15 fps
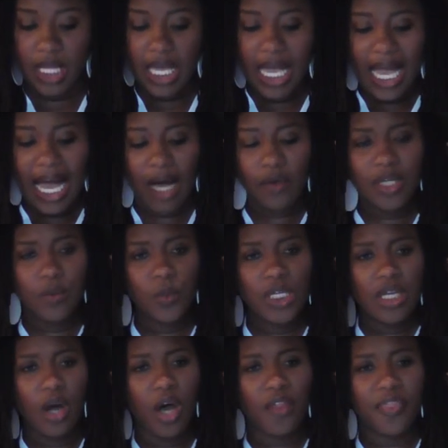How can
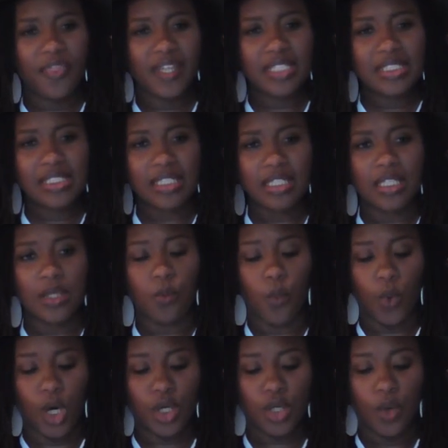we authentically
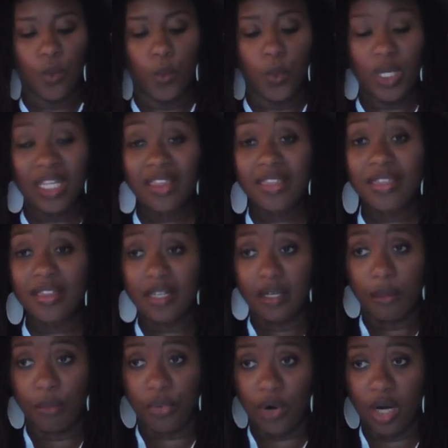work with
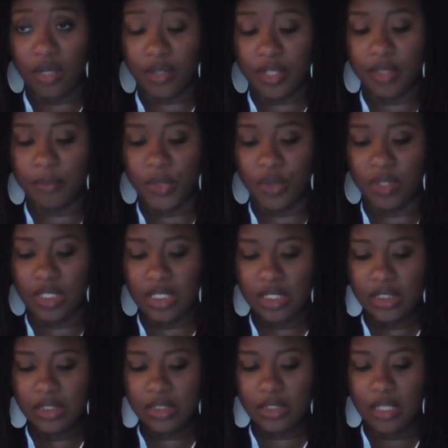broader
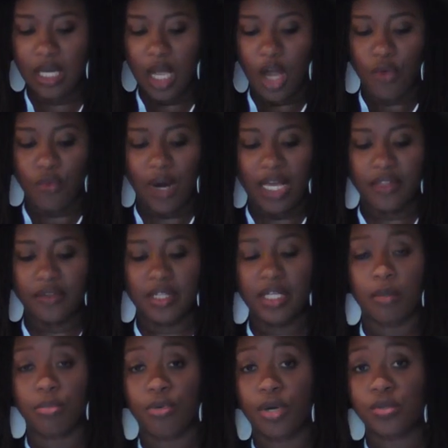communities rather than
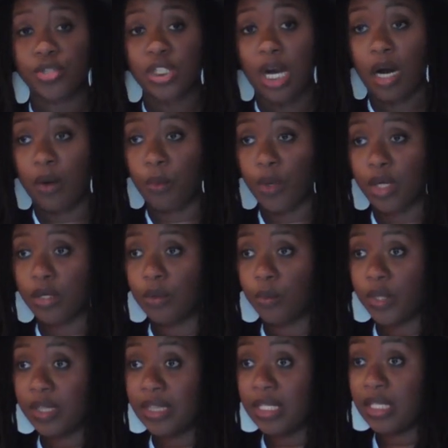approach our work
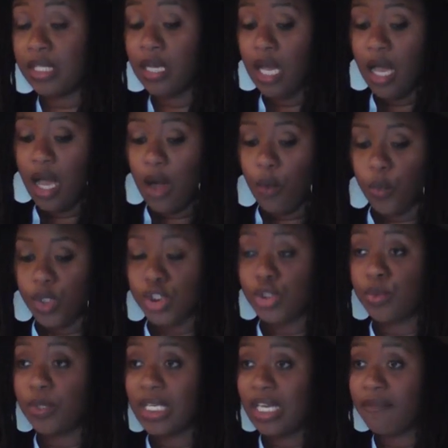with the we're
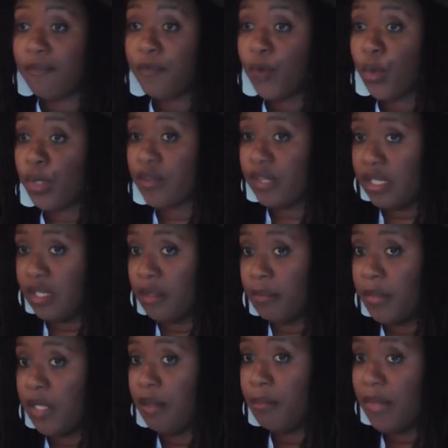doing it for
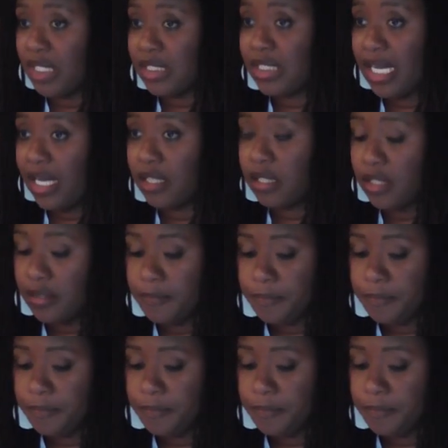them mentality?